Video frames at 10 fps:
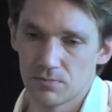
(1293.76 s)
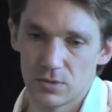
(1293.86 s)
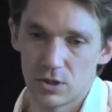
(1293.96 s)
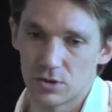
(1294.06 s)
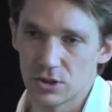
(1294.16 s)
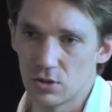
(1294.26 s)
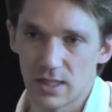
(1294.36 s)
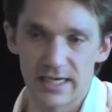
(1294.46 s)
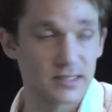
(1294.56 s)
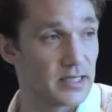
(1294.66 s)
you know,
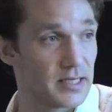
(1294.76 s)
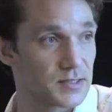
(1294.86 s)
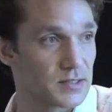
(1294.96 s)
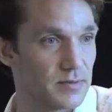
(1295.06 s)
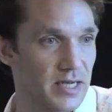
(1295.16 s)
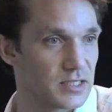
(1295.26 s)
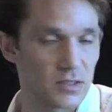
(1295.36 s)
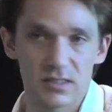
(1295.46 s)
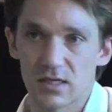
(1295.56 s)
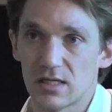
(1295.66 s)
utilize this. And it's
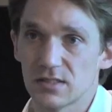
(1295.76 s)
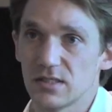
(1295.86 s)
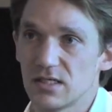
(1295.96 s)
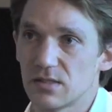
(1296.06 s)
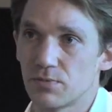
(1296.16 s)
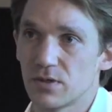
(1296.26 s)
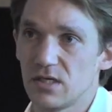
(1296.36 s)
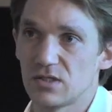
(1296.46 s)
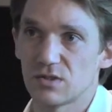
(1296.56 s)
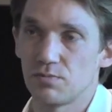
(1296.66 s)
it's honestly it's a
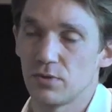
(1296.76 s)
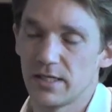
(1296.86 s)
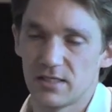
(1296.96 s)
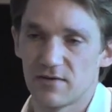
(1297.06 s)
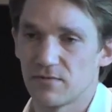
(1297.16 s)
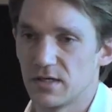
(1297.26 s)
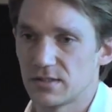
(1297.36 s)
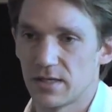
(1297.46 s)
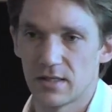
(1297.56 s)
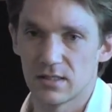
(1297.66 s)
pretty split
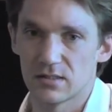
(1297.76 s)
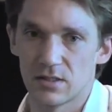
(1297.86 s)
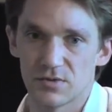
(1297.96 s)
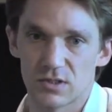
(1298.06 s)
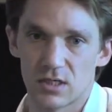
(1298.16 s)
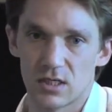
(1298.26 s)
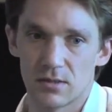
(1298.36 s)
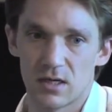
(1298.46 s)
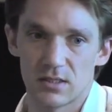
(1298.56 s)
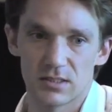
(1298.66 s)
difference. I think there was
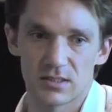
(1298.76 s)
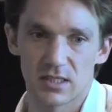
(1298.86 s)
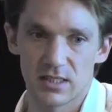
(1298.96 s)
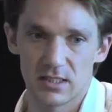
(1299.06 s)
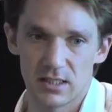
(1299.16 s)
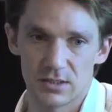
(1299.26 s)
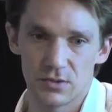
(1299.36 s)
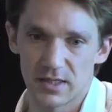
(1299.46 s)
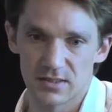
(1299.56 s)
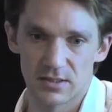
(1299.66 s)
a, a study in
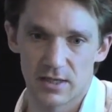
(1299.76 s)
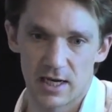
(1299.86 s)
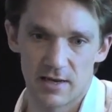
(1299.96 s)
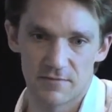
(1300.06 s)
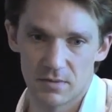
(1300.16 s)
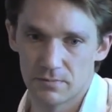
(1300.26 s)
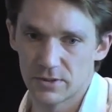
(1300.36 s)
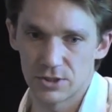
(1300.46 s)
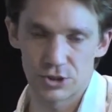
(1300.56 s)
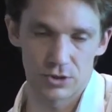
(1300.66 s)
2009 from the
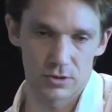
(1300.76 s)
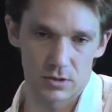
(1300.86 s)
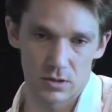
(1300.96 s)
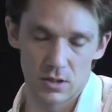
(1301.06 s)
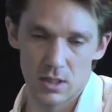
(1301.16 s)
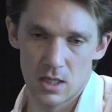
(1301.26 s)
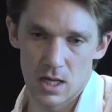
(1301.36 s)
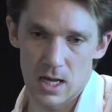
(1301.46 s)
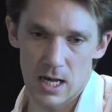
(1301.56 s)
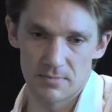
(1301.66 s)
British Journal
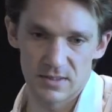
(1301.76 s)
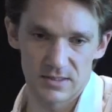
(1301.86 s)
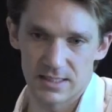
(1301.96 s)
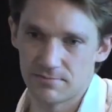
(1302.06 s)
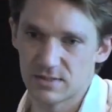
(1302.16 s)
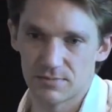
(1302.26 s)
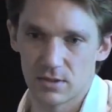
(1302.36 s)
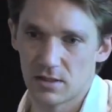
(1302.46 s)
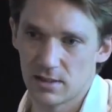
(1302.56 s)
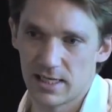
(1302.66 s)
um, that said something
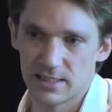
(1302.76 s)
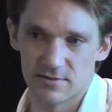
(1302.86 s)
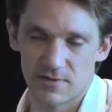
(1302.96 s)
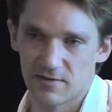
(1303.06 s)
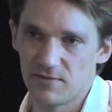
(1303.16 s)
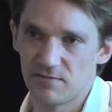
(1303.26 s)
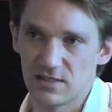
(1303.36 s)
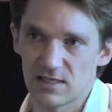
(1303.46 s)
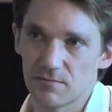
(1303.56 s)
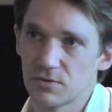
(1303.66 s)
along the lines of like
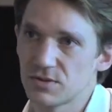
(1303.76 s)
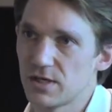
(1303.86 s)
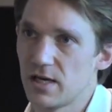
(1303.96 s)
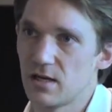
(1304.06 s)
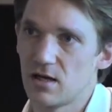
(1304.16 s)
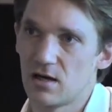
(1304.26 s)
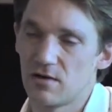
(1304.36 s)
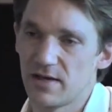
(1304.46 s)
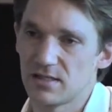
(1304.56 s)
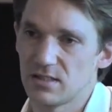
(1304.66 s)
57% of
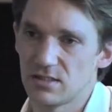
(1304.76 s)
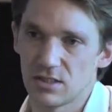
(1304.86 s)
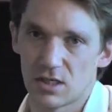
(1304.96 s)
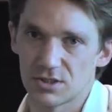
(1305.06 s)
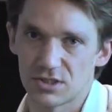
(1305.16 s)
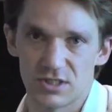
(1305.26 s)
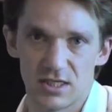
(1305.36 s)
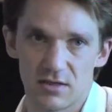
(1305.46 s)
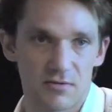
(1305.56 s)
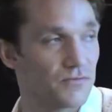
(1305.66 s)
anesthesiologists
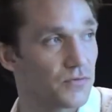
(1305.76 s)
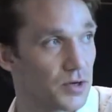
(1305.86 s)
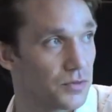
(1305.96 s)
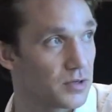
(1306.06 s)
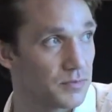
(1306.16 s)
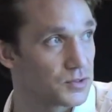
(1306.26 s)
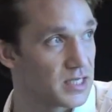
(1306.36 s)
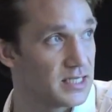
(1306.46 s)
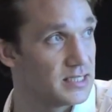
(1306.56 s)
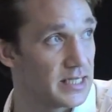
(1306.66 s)
didn't,
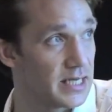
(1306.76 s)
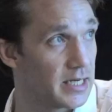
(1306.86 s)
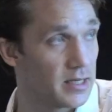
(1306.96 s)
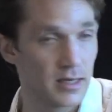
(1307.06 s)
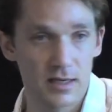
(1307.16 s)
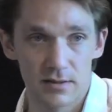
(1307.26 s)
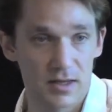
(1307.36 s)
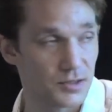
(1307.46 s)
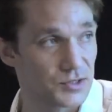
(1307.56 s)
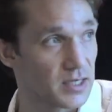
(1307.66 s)
43% did.
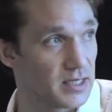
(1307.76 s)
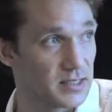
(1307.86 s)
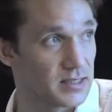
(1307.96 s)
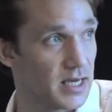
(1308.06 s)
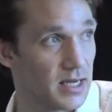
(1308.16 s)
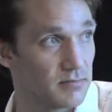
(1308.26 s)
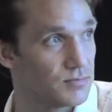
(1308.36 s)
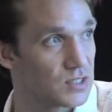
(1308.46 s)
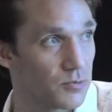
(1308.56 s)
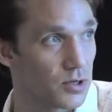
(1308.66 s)
Another study saying
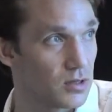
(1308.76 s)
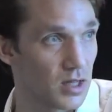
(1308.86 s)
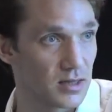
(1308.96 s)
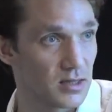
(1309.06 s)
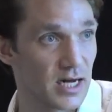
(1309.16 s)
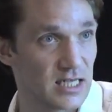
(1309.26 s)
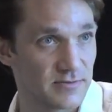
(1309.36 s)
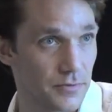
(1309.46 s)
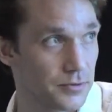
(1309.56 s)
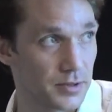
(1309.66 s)
somewhere along the lines
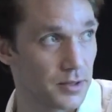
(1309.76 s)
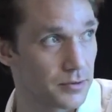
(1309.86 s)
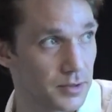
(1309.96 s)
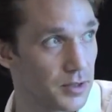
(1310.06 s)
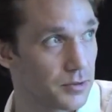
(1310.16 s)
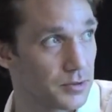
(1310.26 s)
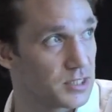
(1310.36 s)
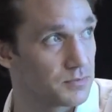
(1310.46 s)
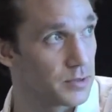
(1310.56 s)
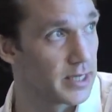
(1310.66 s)
of a 30 30 30
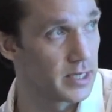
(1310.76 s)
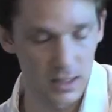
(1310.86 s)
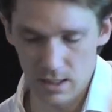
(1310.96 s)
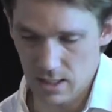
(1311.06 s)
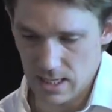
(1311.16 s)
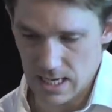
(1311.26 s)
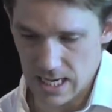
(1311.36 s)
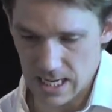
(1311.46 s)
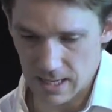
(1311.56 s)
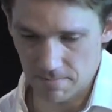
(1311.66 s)
split.
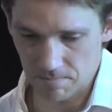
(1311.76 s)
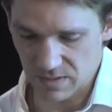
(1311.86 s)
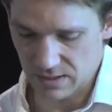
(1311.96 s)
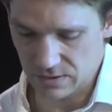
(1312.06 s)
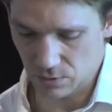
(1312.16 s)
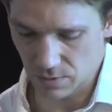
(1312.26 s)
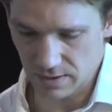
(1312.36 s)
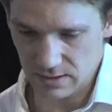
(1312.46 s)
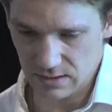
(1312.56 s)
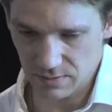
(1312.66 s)
Um, and so
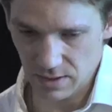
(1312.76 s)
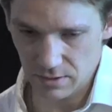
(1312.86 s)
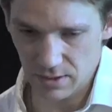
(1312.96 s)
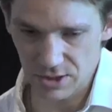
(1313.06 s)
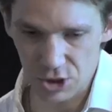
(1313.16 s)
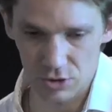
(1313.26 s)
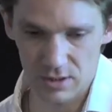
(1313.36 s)
really some of the other additional